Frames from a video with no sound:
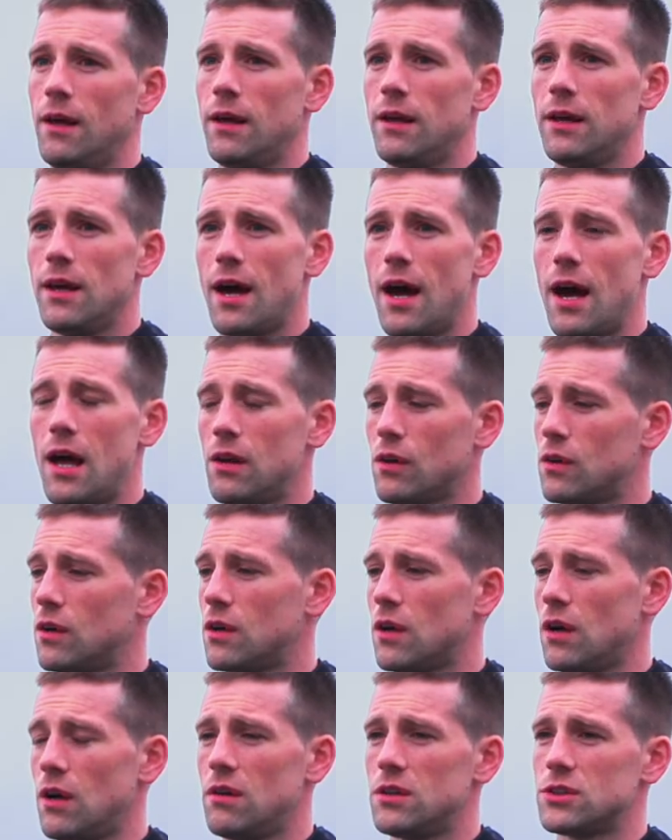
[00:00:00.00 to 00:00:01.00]
Yeah, look,
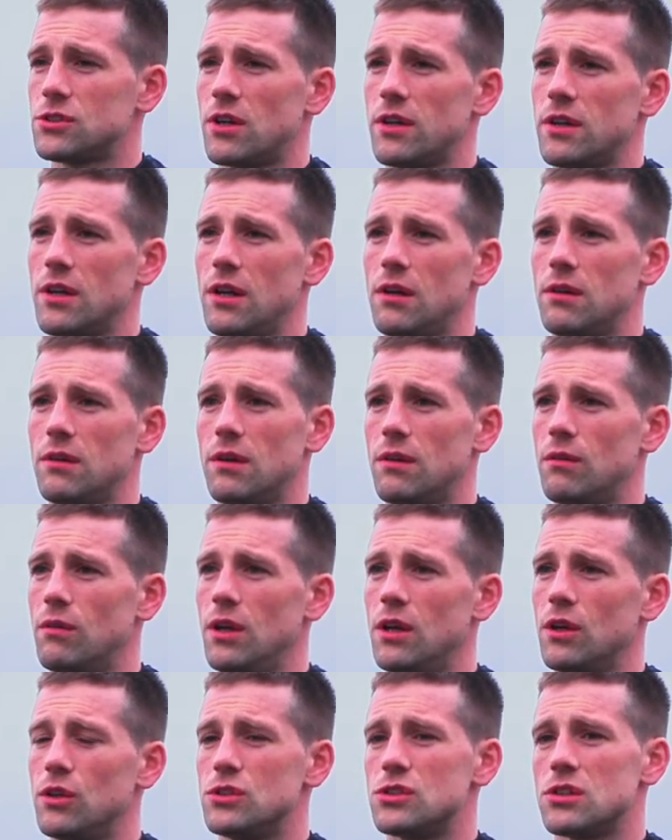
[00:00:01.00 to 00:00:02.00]
Culleara Strandhill, a
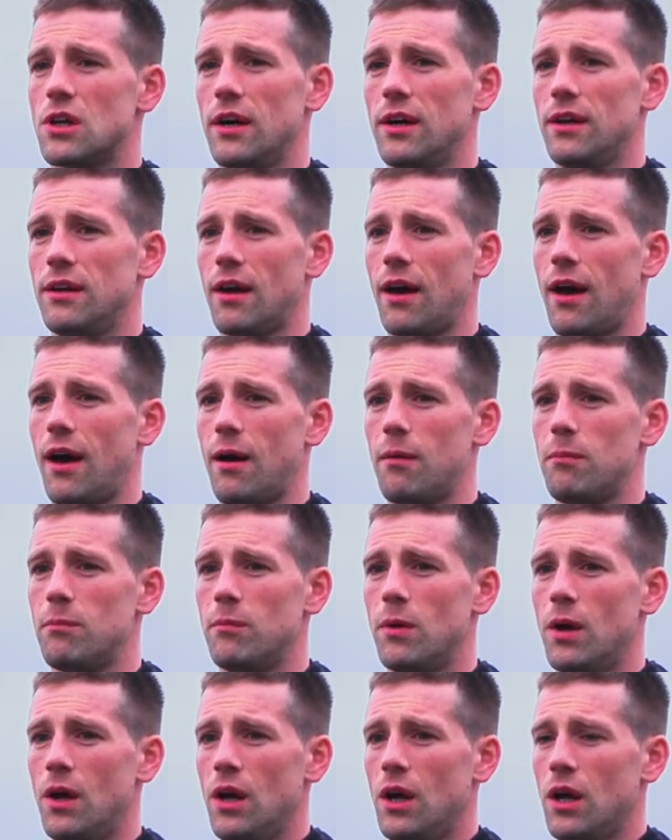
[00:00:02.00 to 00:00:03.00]
really good side.
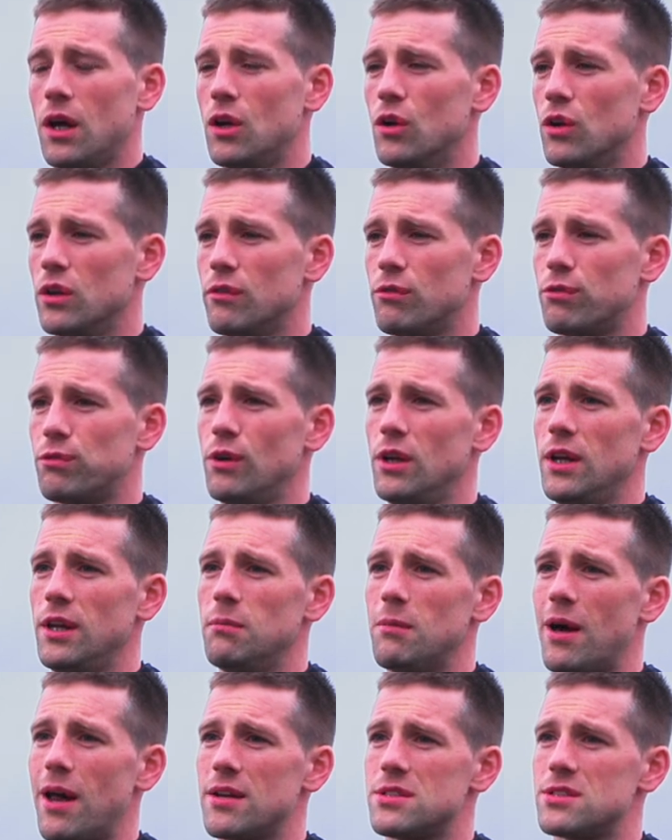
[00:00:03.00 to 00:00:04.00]
You know, they've
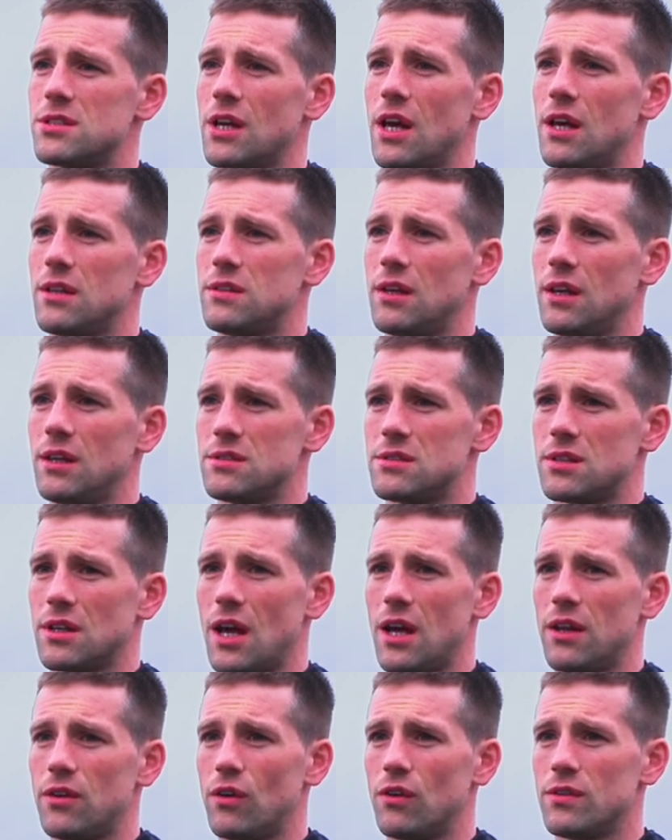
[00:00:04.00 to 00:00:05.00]
really managed to get things
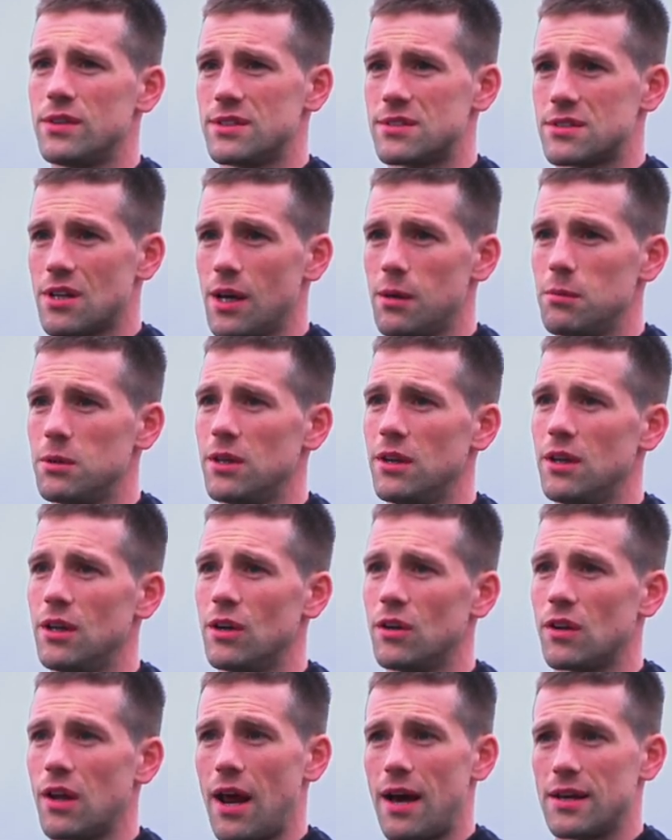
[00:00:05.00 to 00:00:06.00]
together this time of the
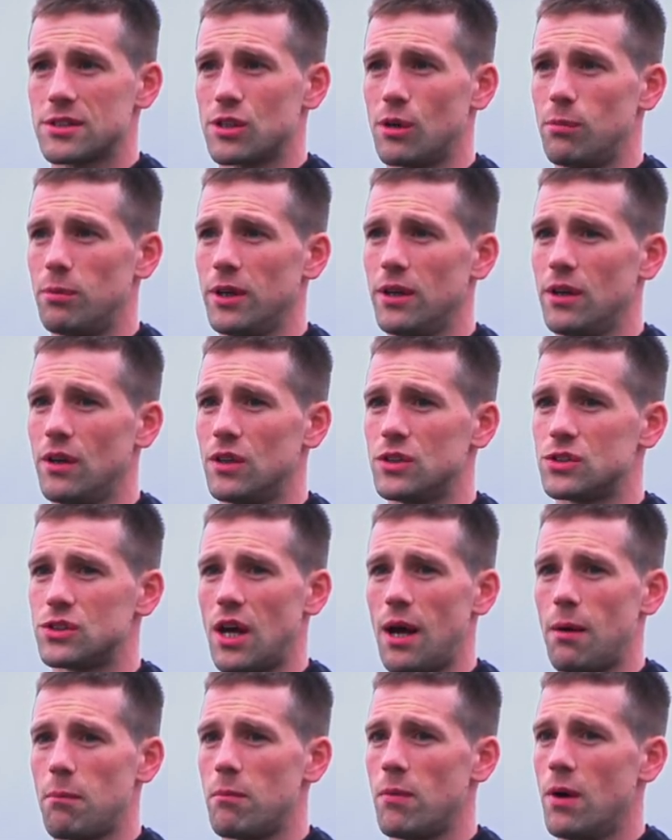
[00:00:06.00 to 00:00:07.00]
year, the last couple of years.
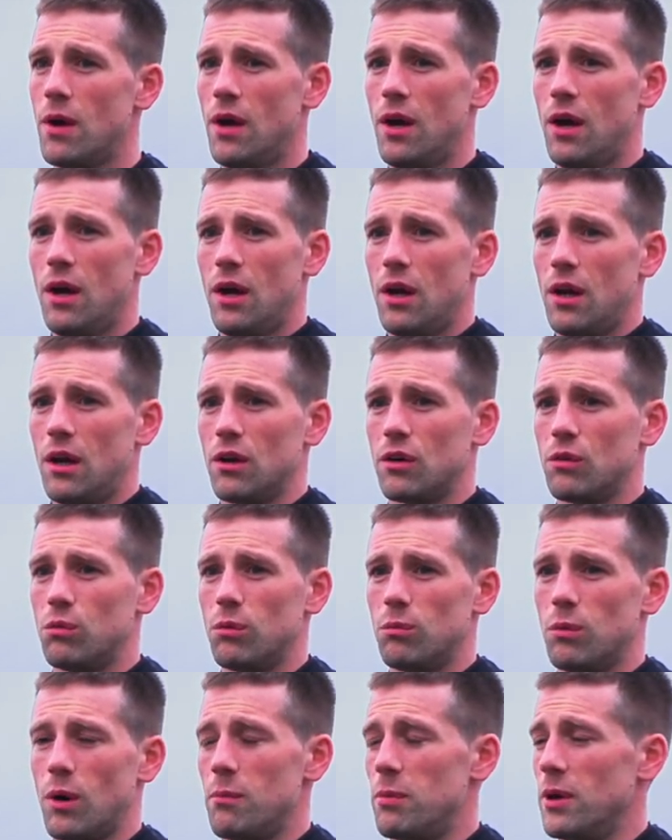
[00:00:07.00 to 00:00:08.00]

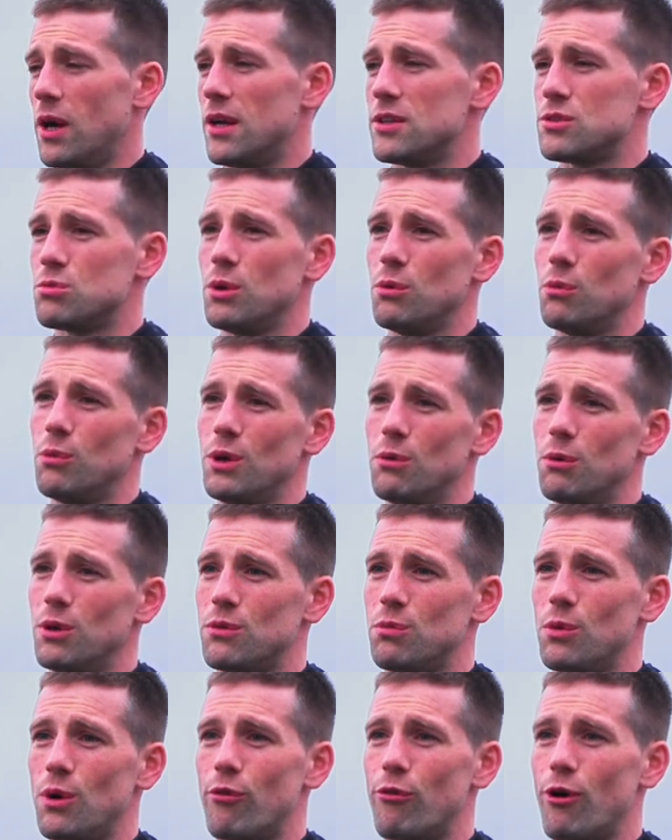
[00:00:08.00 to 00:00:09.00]
I'll be honest, we
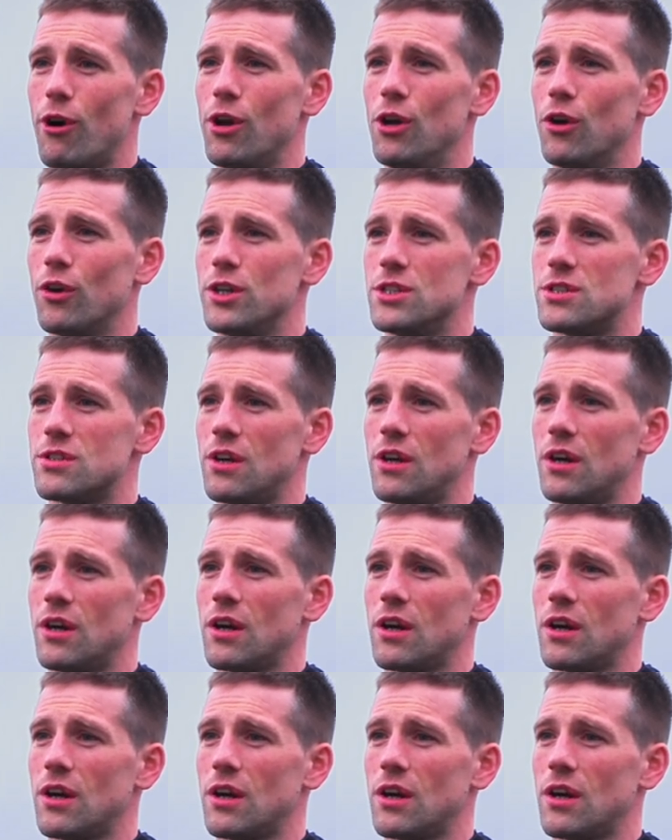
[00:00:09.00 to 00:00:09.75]
were very lucky to